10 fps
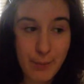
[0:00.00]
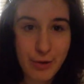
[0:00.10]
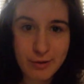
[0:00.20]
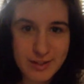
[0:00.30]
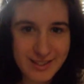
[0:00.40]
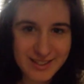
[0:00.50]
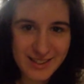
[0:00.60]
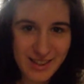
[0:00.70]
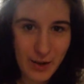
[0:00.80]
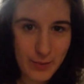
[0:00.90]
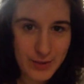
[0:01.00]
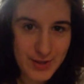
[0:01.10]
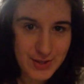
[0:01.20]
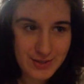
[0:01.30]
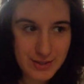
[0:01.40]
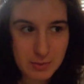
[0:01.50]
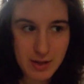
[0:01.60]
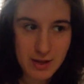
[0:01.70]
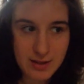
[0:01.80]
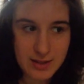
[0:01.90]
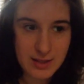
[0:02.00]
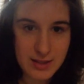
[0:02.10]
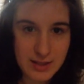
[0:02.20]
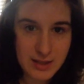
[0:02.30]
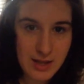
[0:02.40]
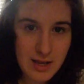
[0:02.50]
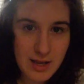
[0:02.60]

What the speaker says: The reason that was because